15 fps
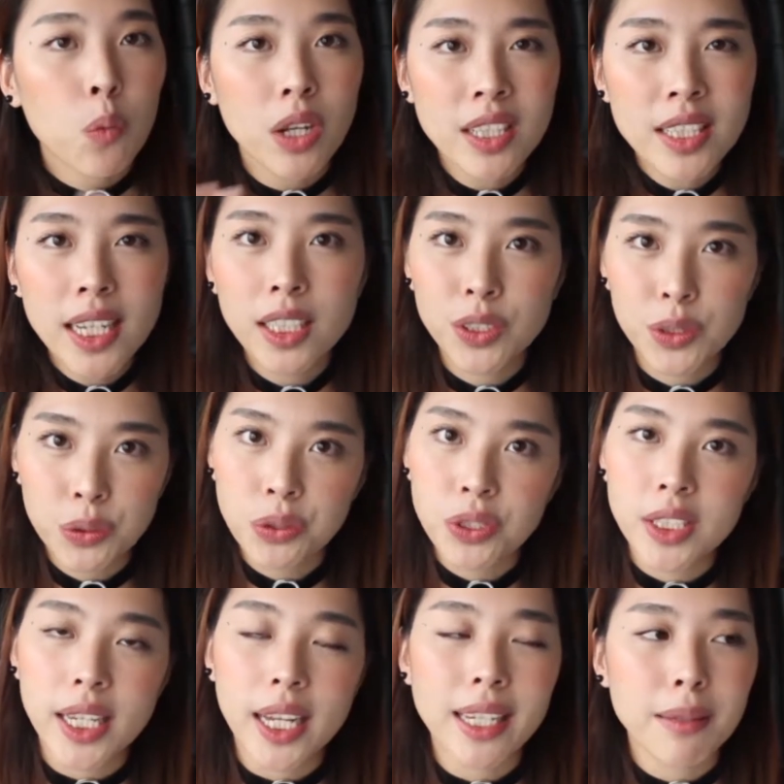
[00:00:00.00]
Once I
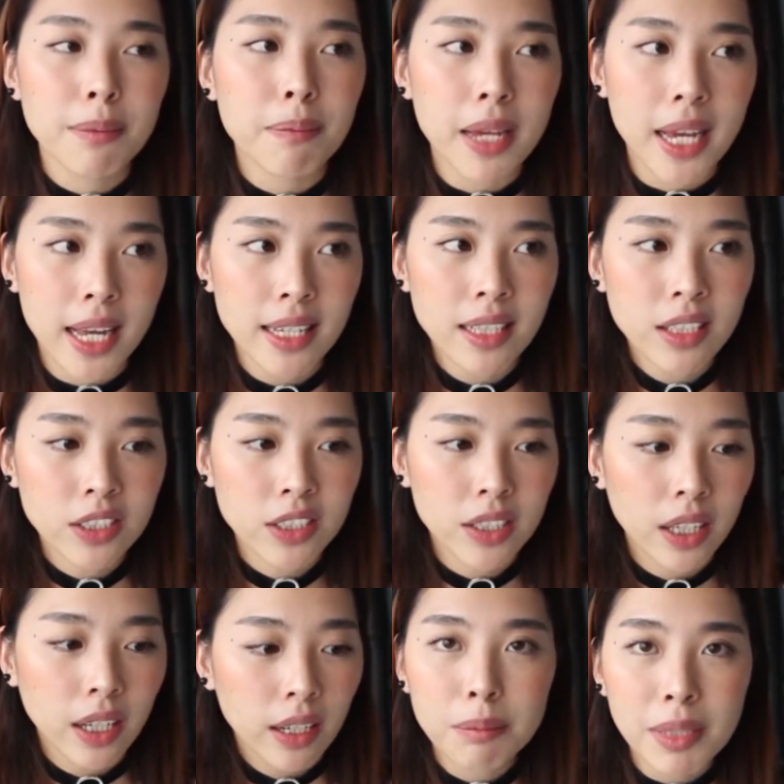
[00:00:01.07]
used a mask,
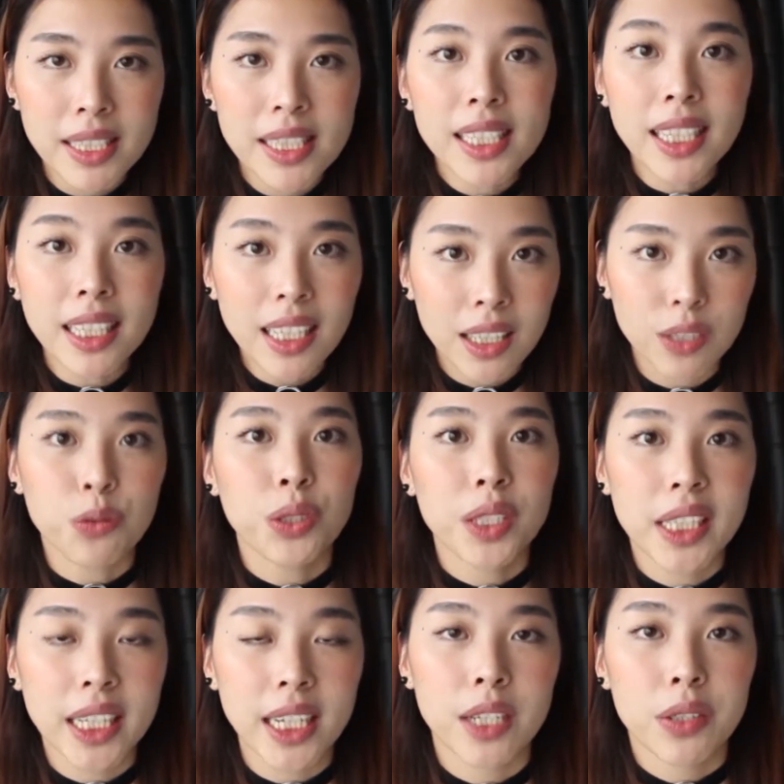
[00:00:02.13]
my skin got
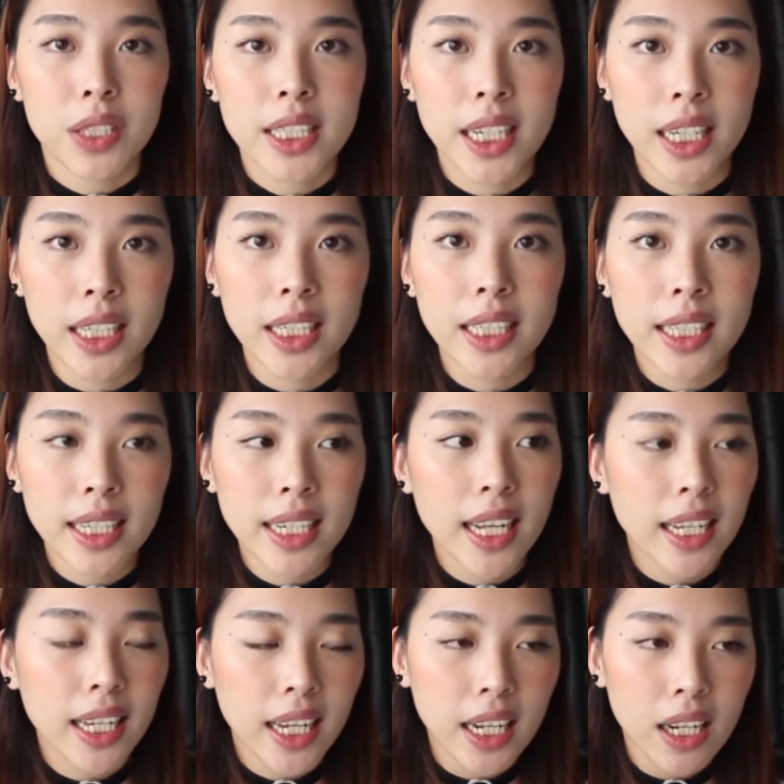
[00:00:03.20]
really irritated and
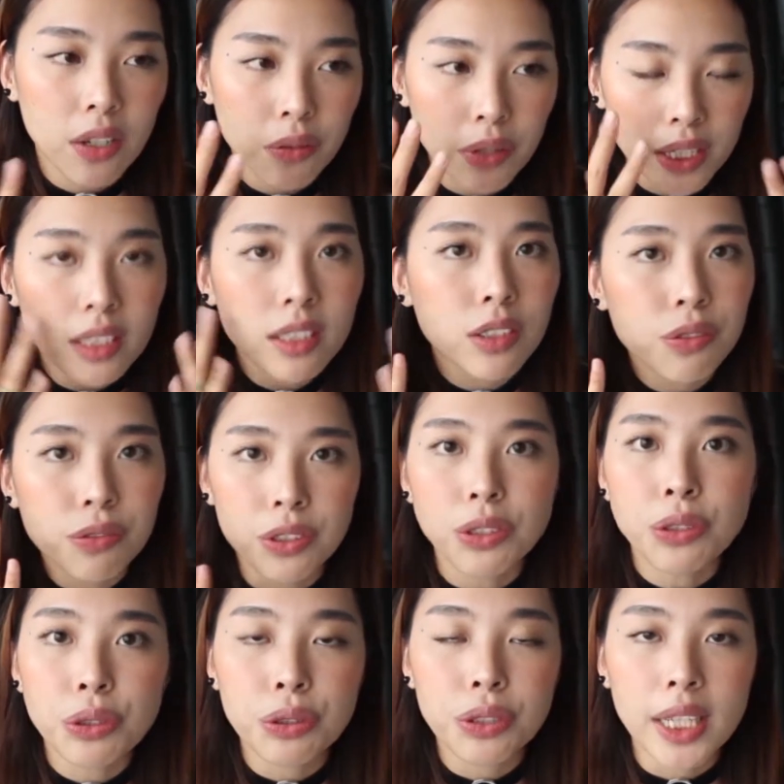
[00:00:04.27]
I had redness
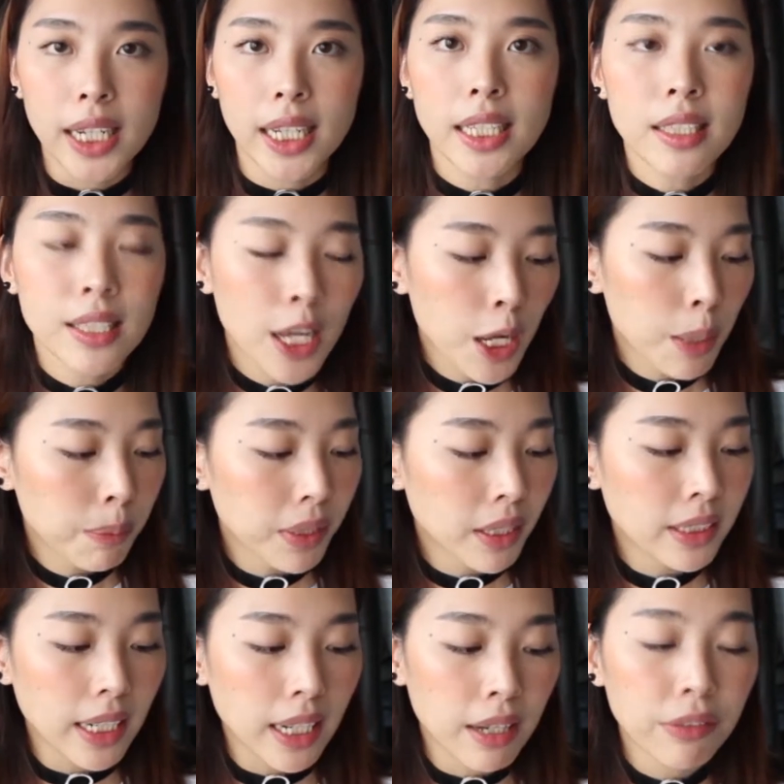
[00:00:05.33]
for 2 days,
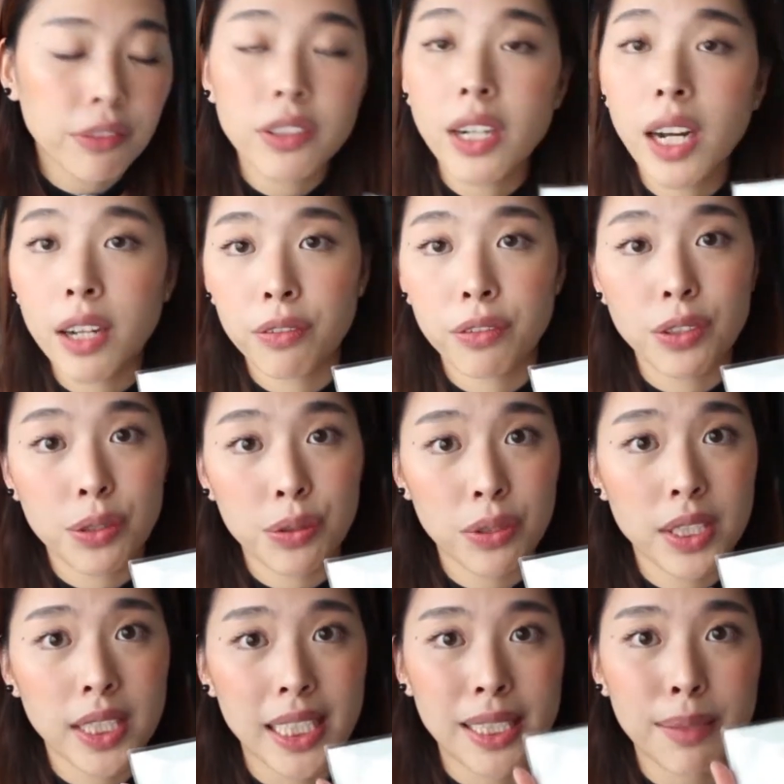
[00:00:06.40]
but after I've
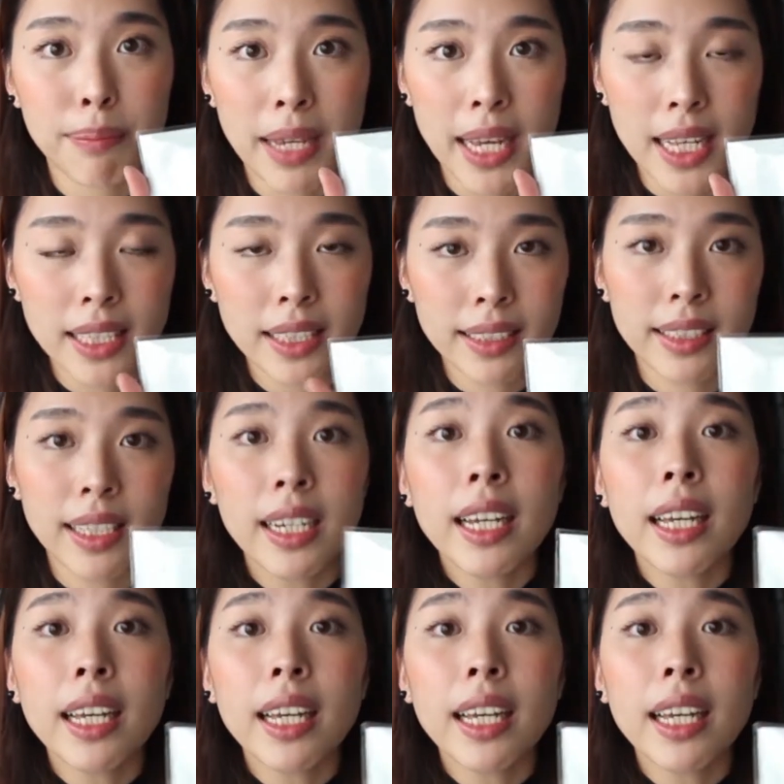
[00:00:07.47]
used this mask,